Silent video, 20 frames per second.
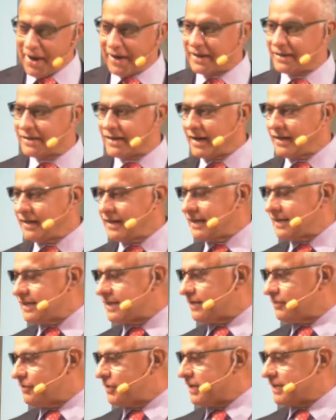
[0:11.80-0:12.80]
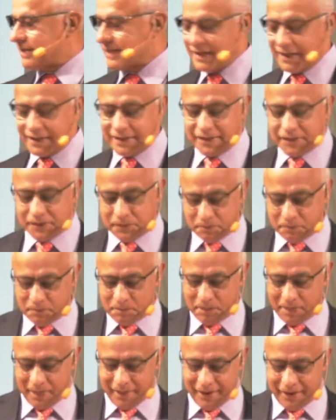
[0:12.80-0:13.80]
in 1976
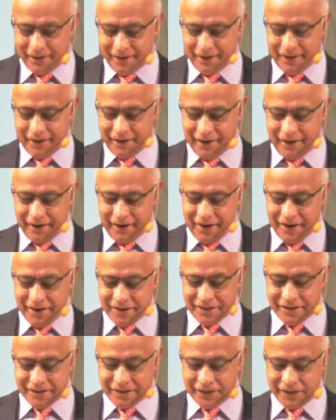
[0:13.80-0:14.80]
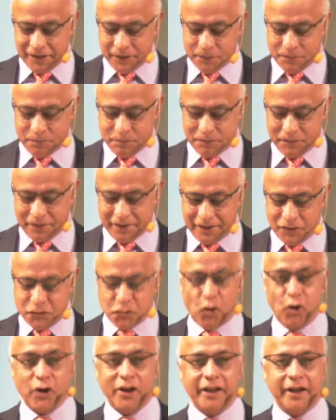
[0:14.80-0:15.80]
and
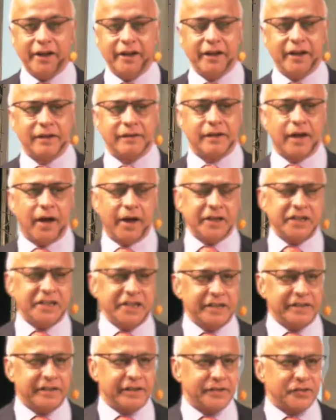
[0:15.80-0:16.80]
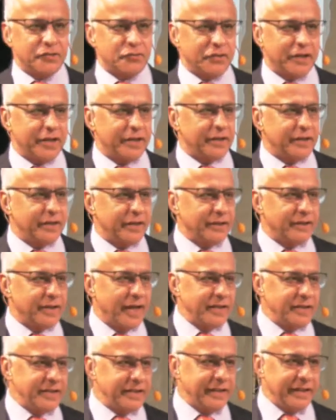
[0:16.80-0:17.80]
joined the Indian IT industry in
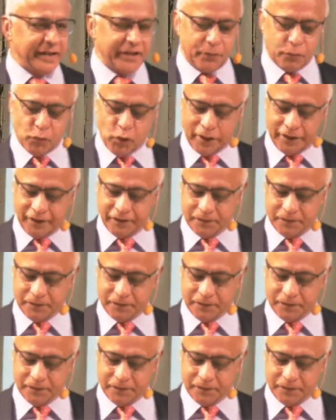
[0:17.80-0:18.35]
1981.